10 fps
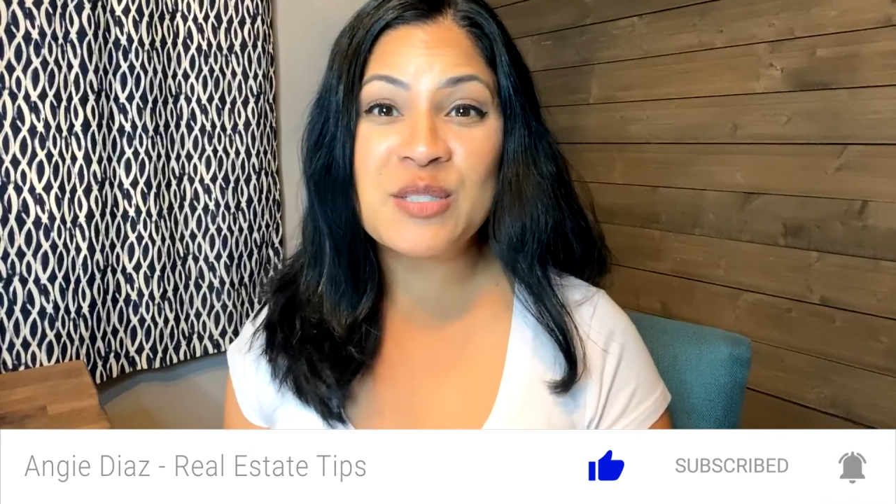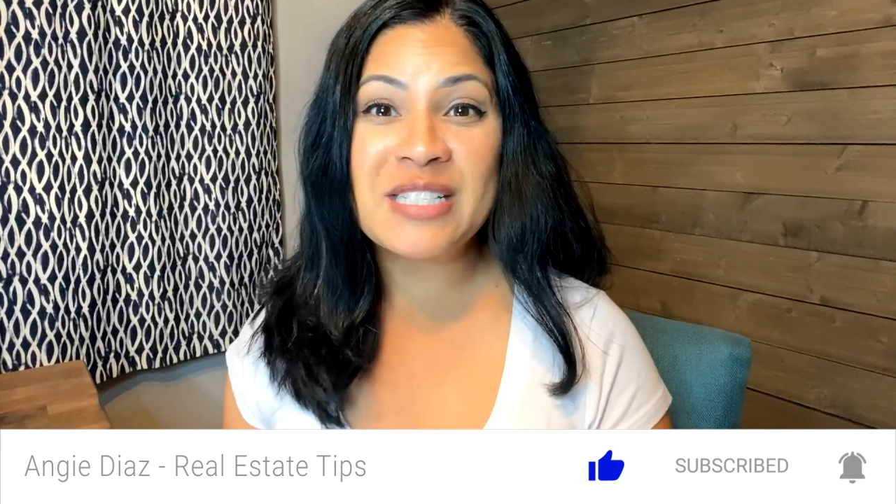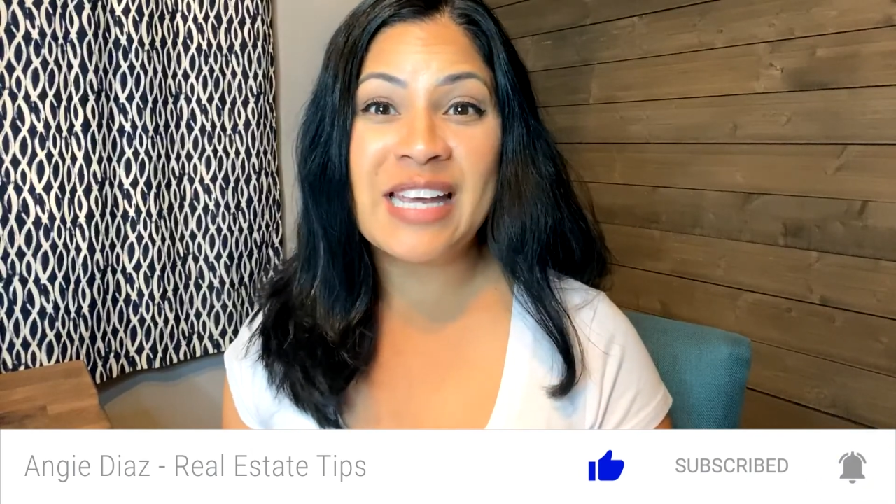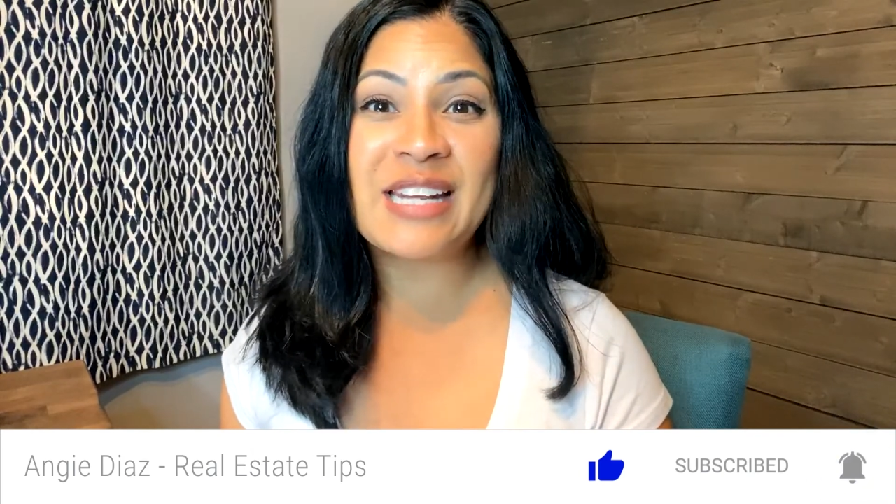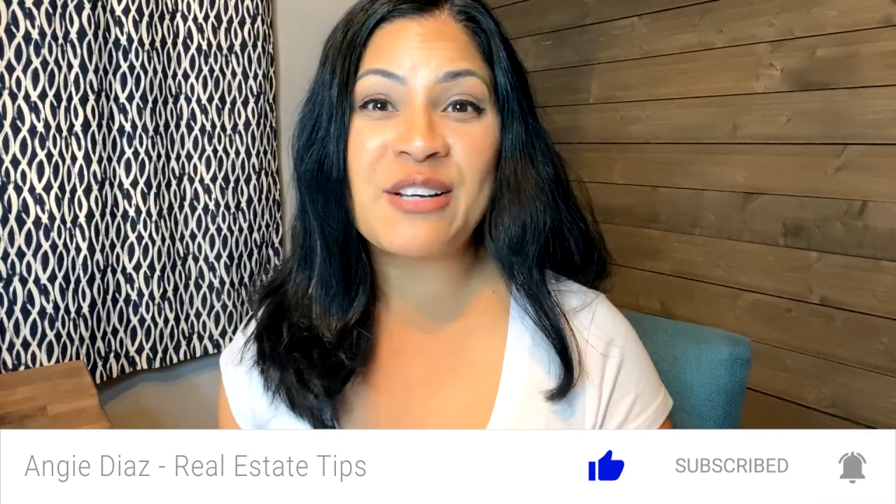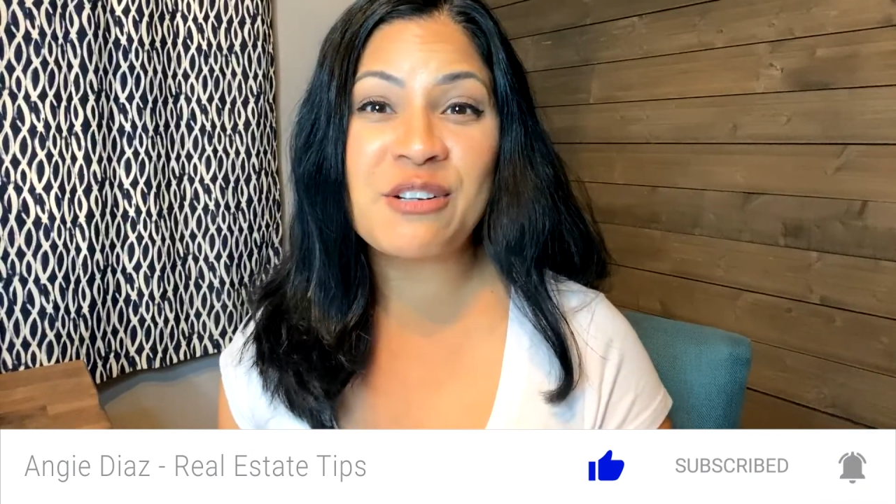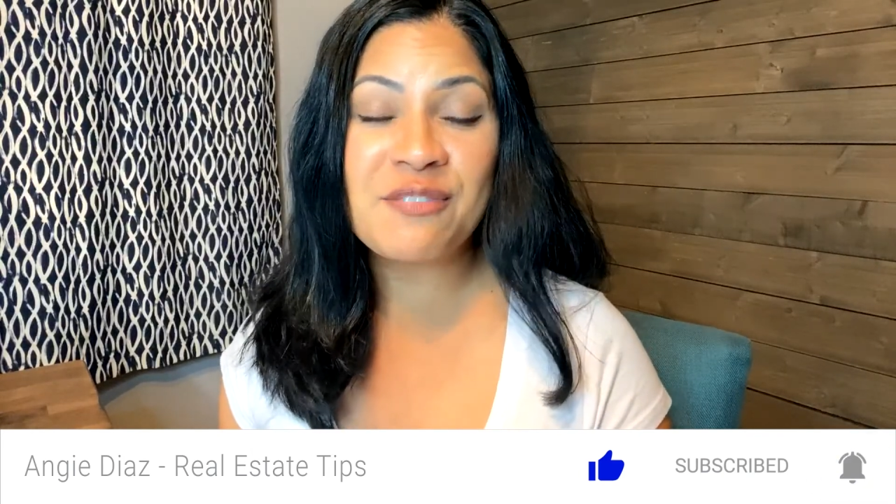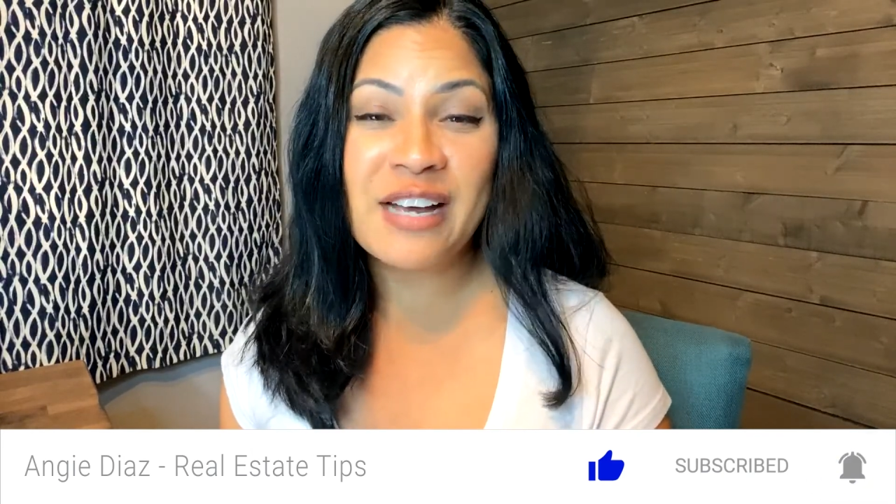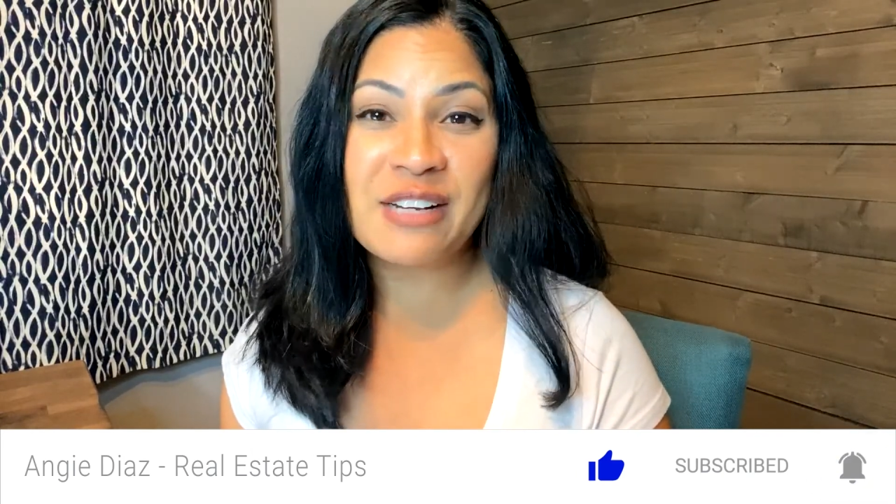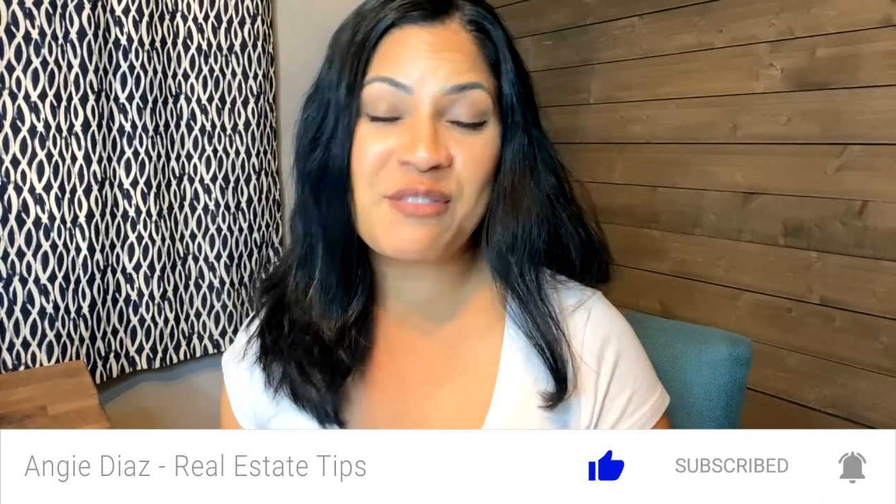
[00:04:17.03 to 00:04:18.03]
to get
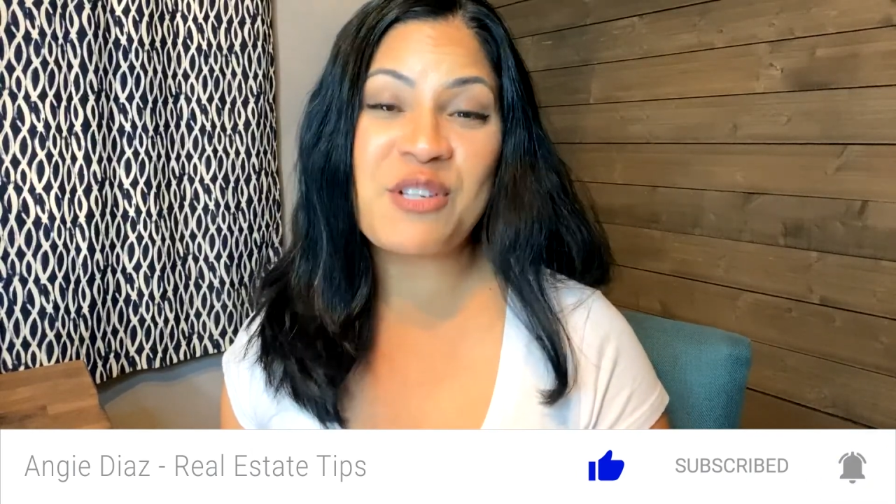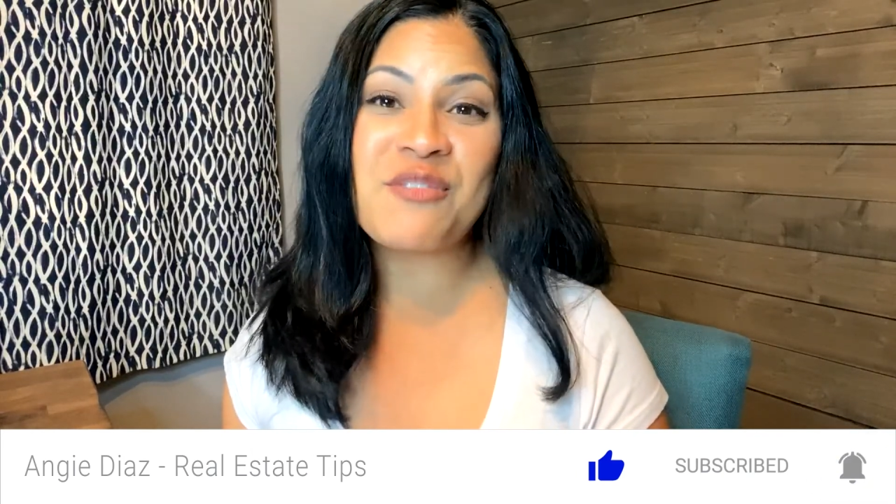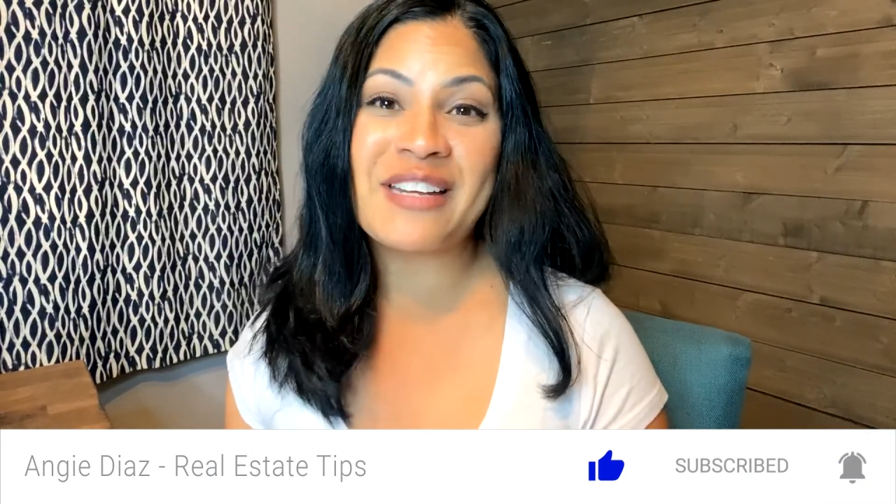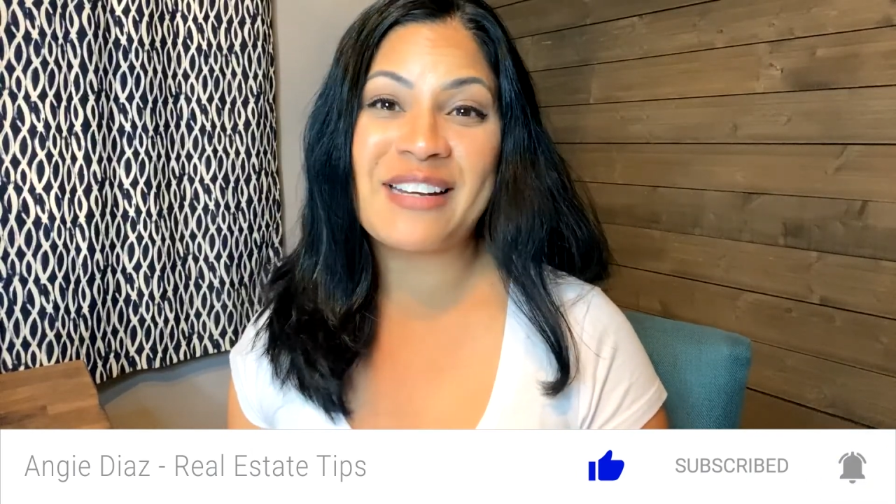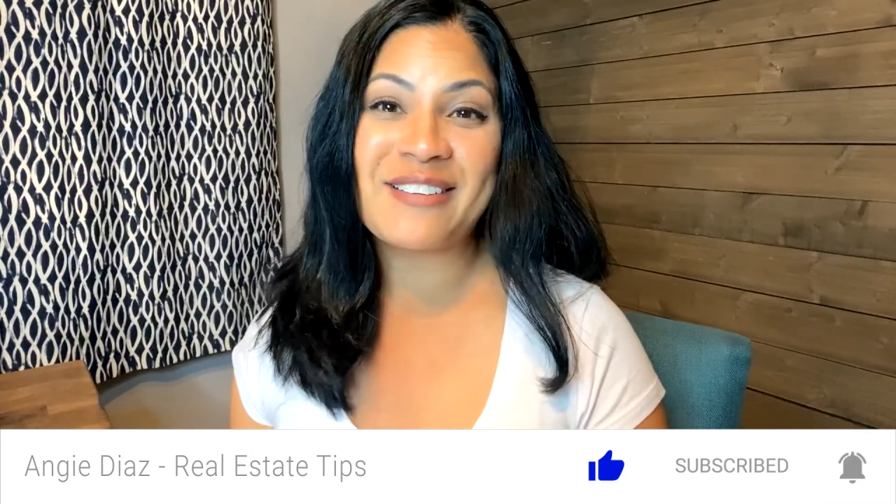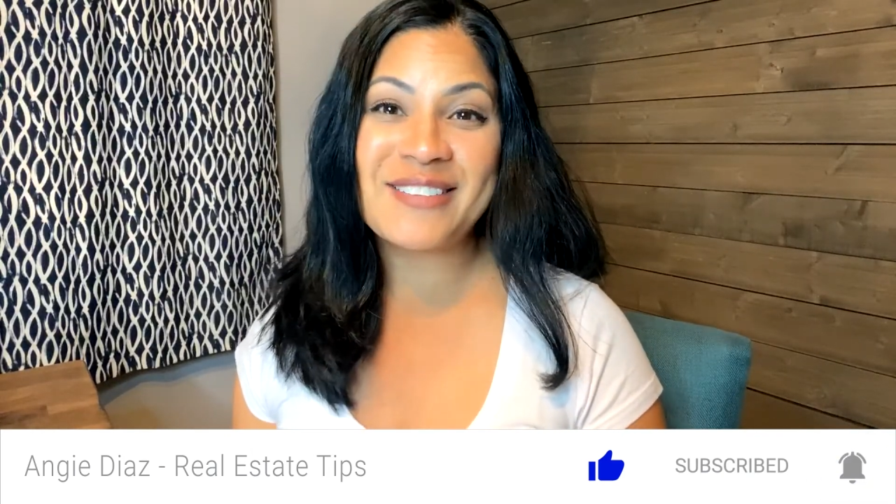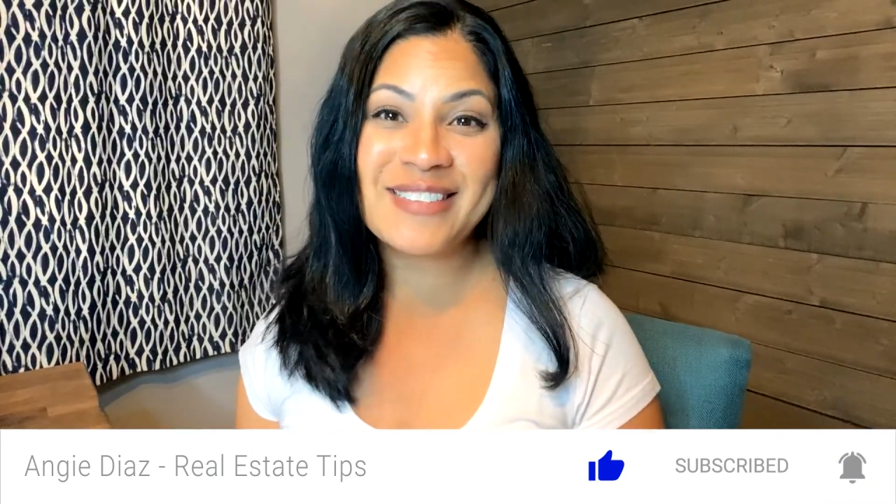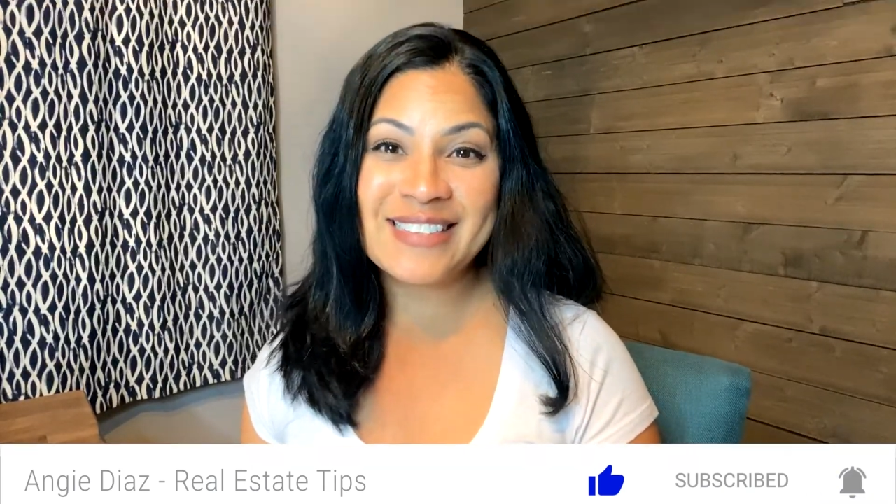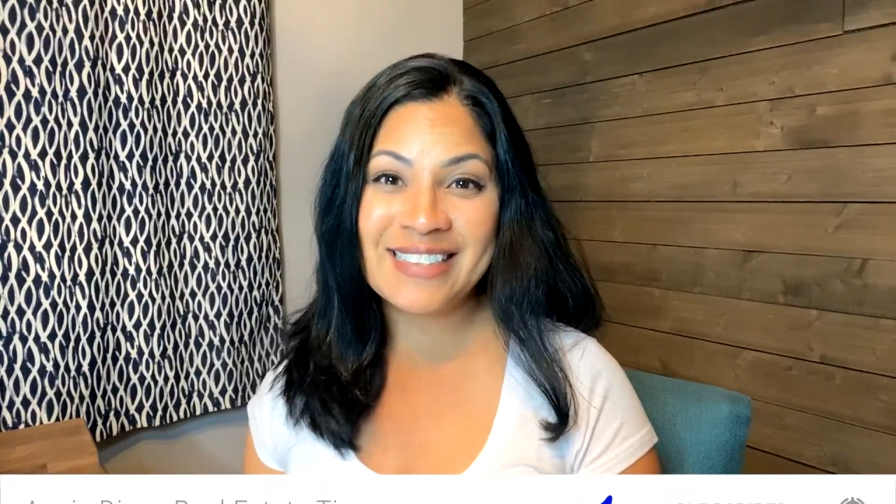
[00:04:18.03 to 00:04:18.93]
notified of new videos.